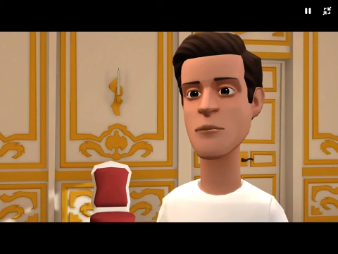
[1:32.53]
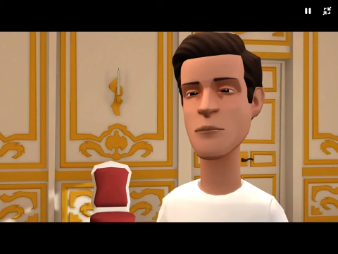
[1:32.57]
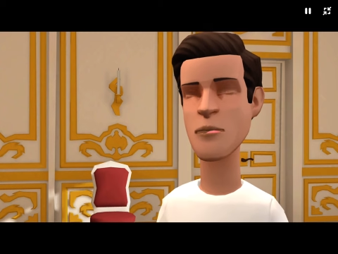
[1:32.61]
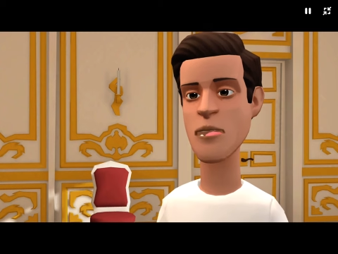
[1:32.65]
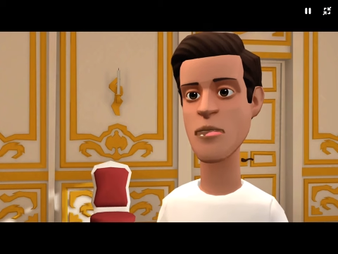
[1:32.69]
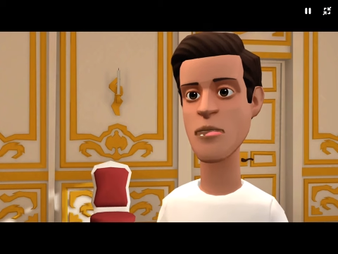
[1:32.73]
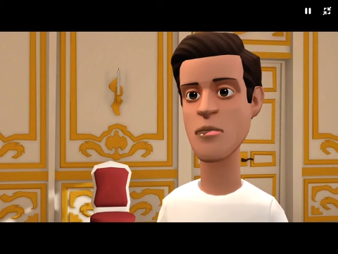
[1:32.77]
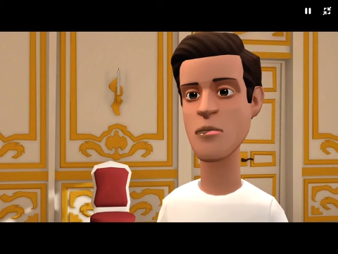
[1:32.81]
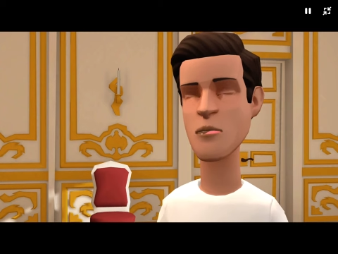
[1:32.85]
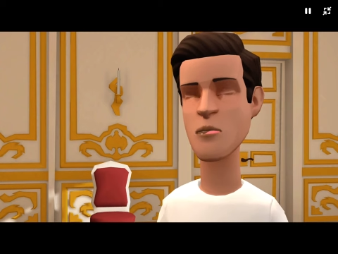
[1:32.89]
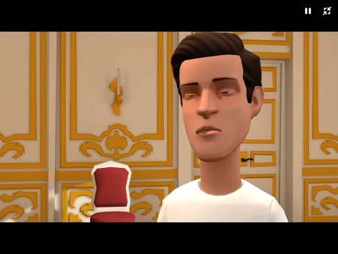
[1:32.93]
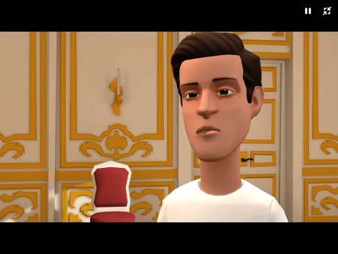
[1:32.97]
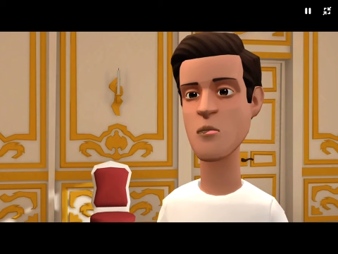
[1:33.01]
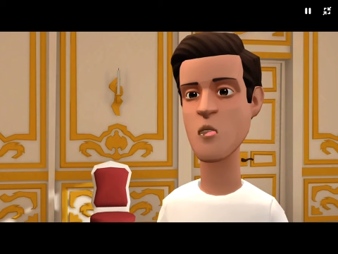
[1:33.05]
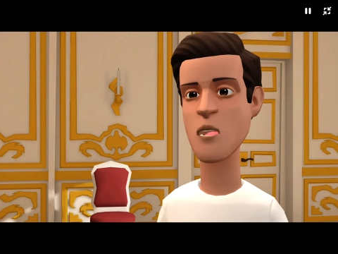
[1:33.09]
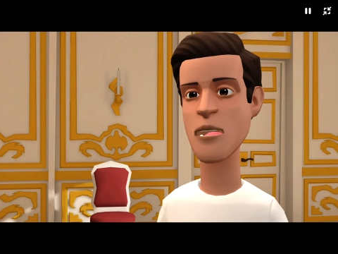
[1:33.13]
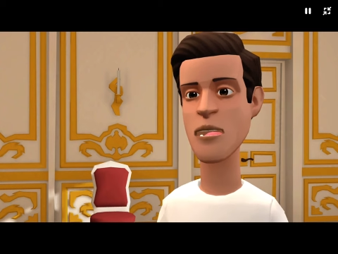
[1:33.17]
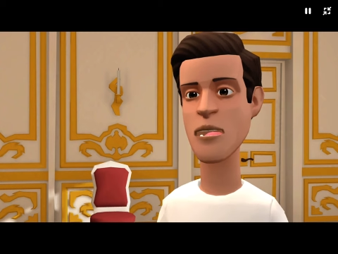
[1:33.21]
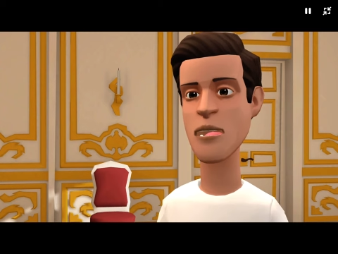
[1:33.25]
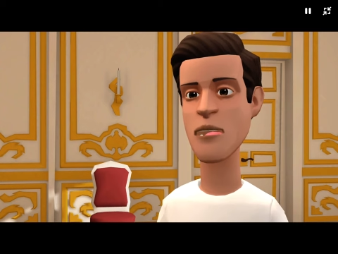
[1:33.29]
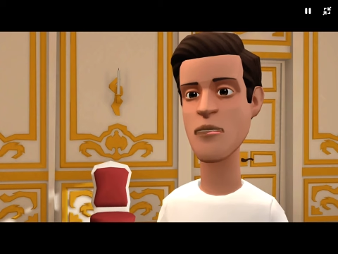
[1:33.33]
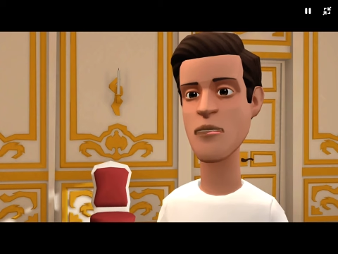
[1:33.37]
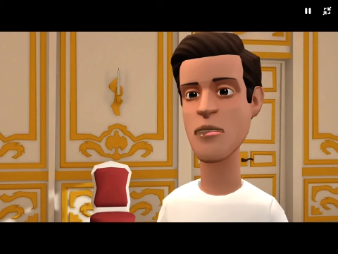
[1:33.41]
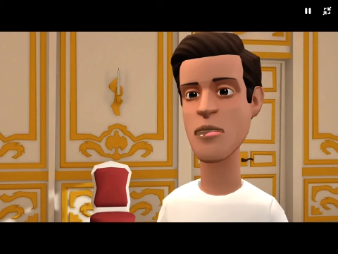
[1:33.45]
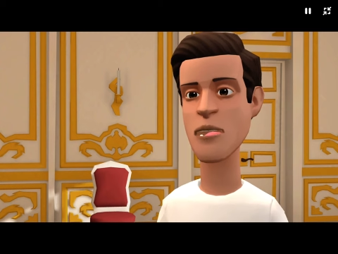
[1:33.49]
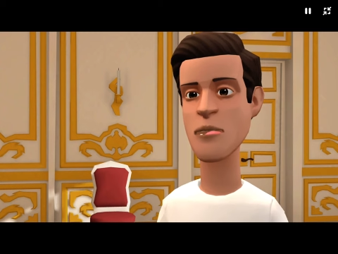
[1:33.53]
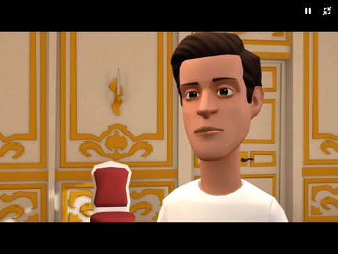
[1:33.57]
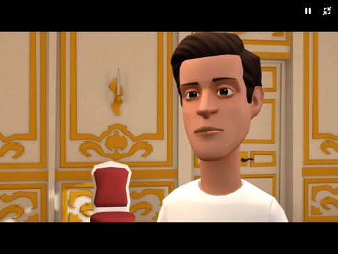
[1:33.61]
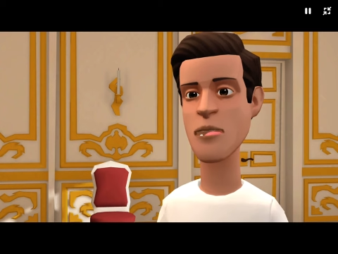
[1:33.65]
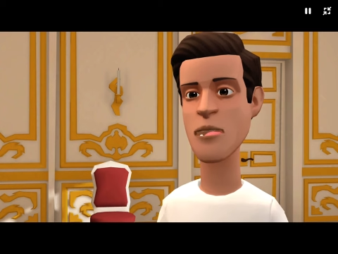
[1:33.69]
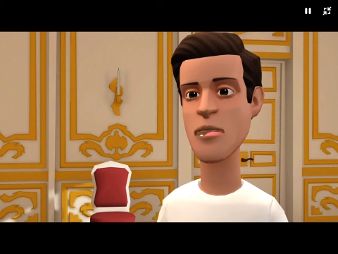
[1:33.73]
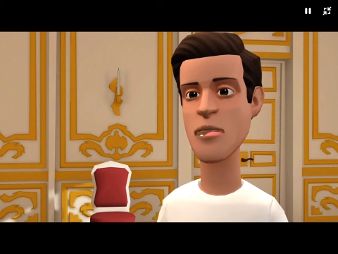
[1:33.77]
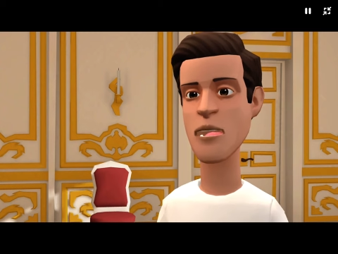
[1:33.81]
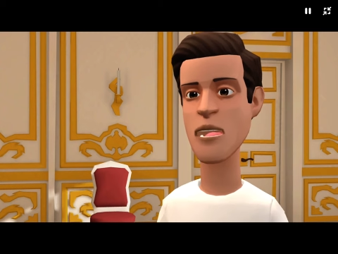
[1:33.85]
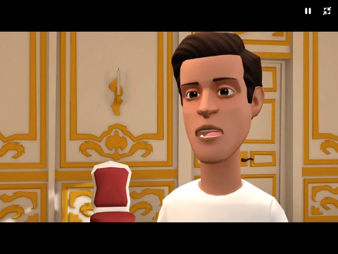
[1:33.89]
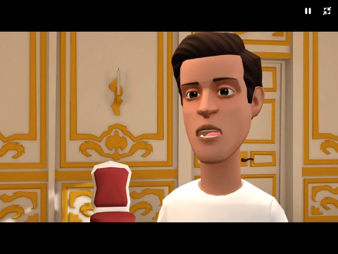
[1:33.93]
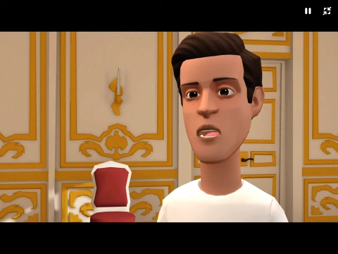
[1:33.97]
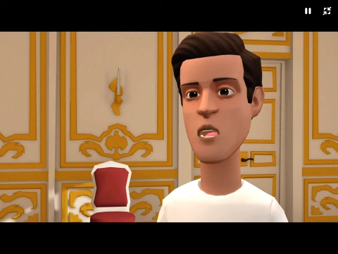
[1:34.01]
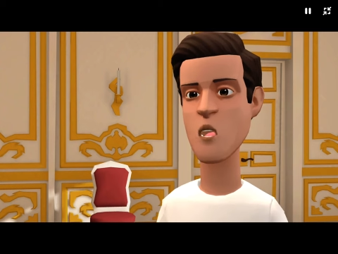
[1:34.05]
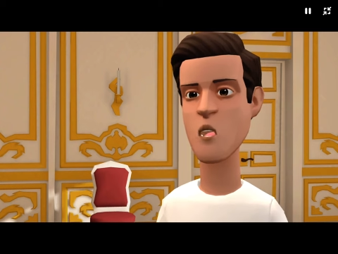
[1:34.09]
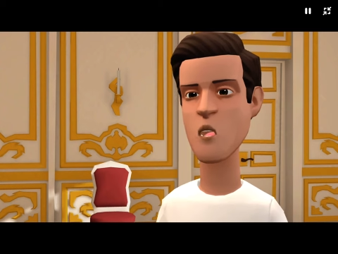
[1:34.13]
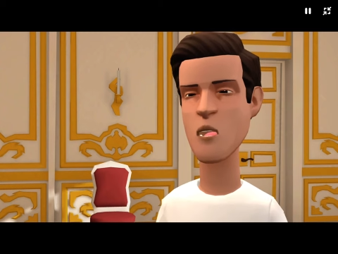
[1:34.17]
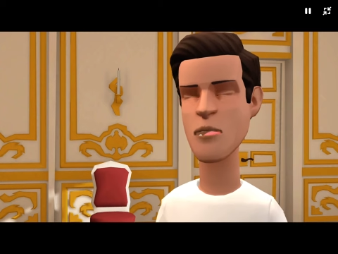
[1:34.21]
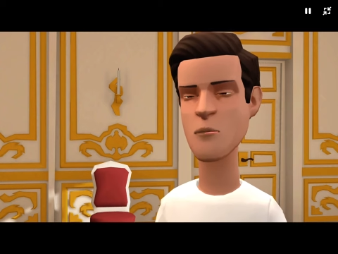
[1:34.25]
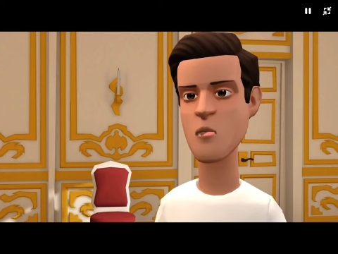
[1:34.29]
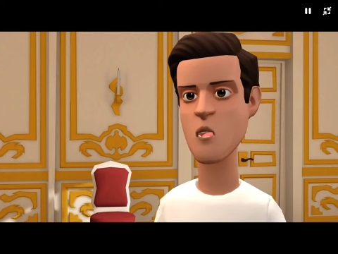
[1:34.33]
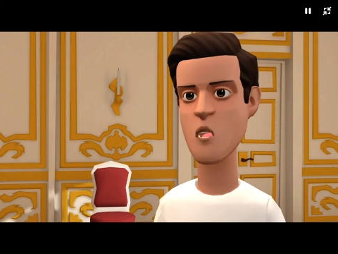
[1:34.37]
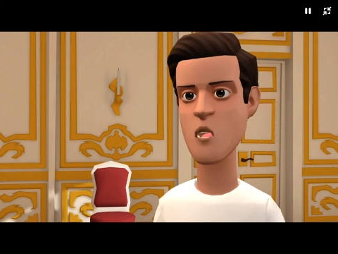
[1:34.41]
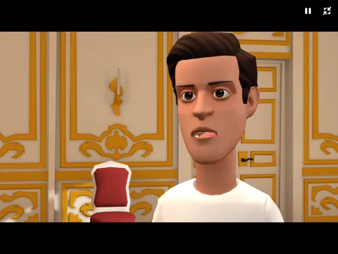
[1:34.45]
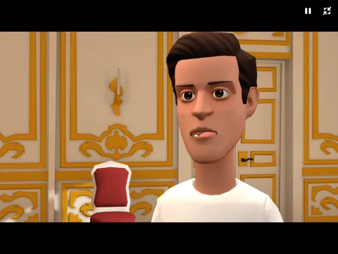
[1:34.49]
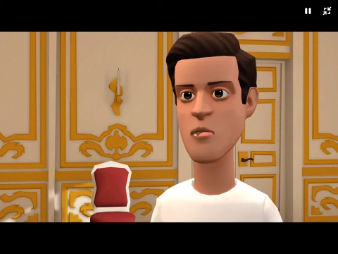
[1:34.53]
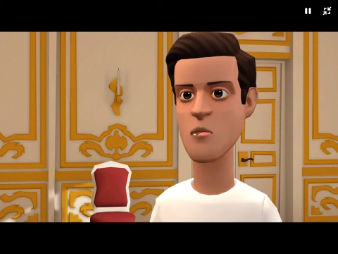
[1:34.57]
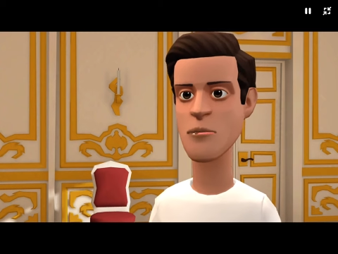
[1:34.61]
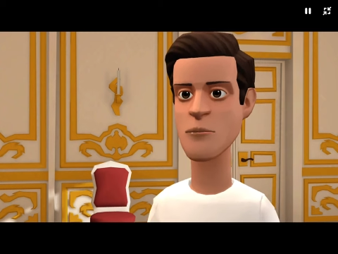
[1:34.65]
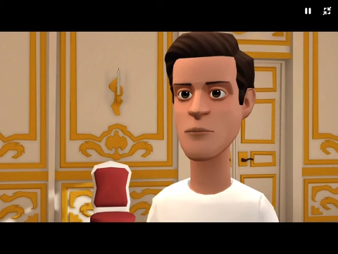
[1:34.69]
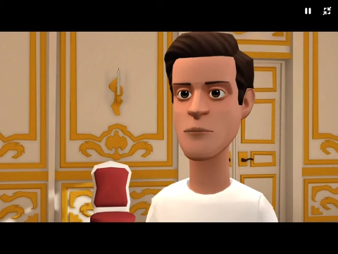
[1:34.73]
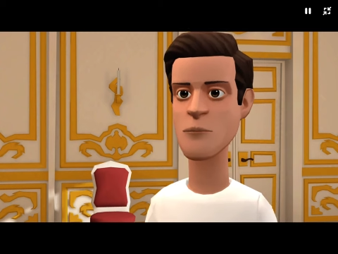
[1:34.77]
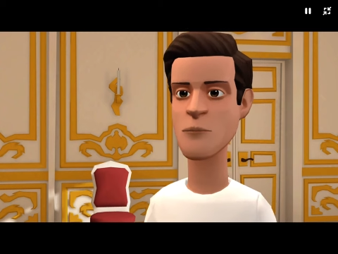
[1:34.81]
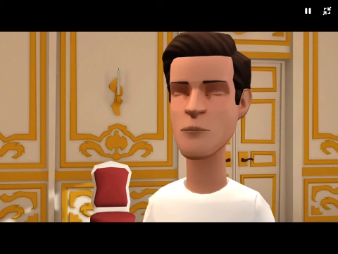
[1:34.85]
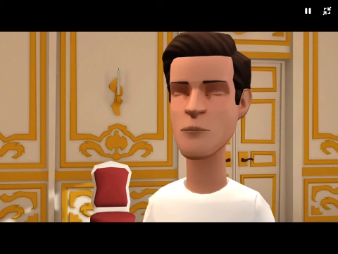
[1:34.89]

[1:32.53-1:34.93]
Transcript: episode 12 coming out tomorrow.